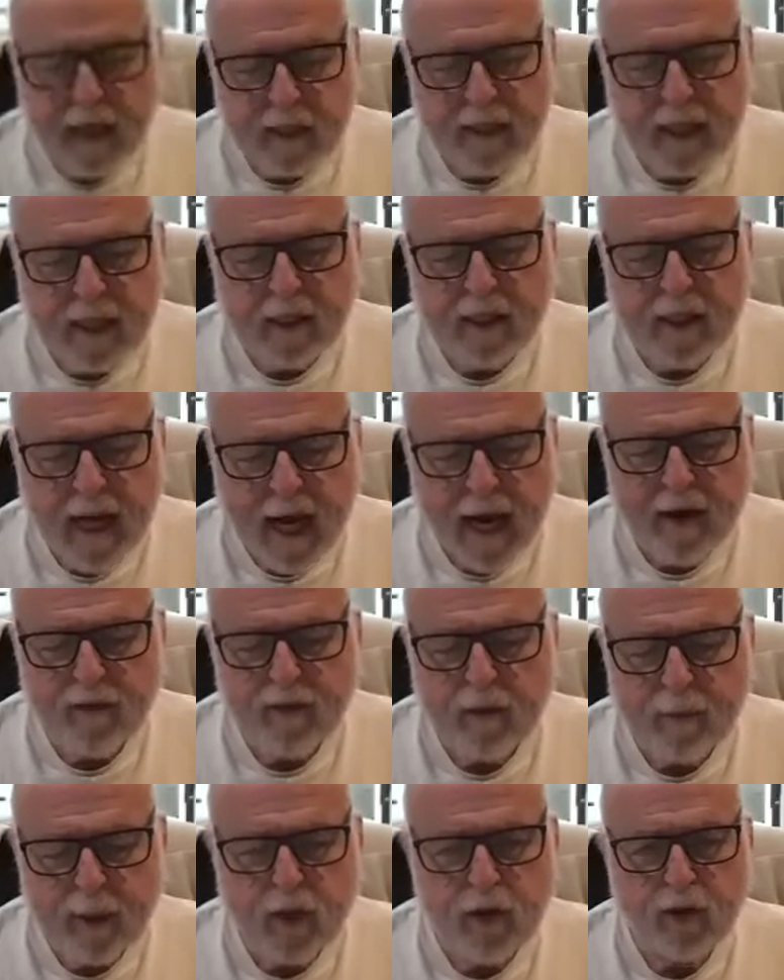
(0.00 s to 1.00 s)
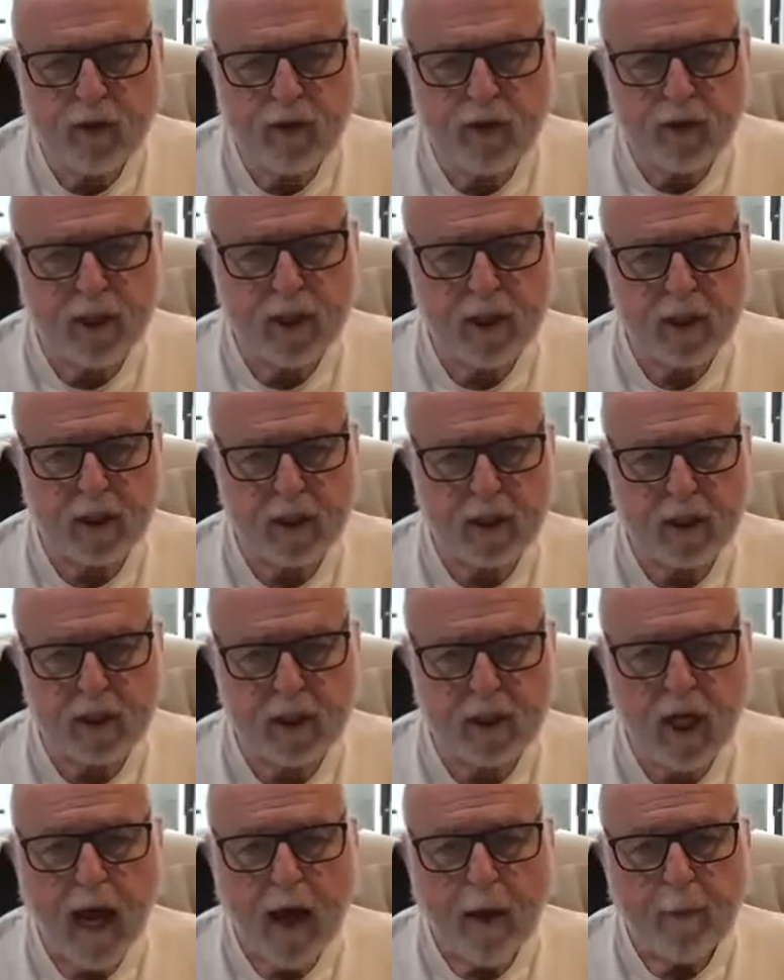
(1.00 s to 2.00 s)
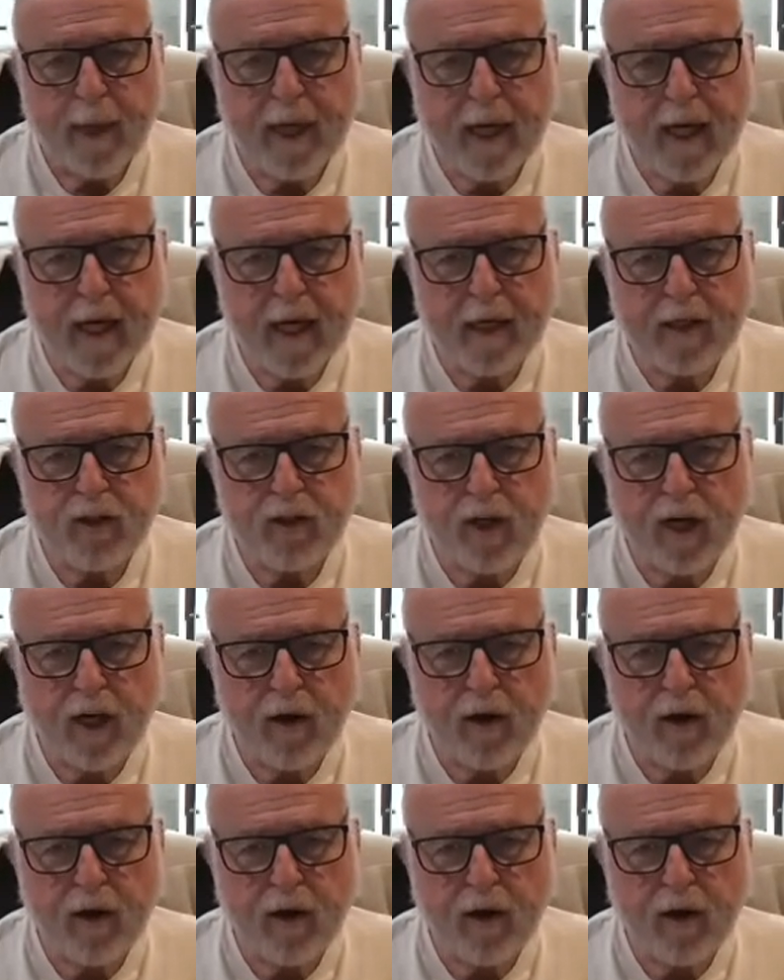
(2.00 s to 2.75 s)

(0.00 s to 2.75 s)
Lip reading: doesn't have to be new diseases, because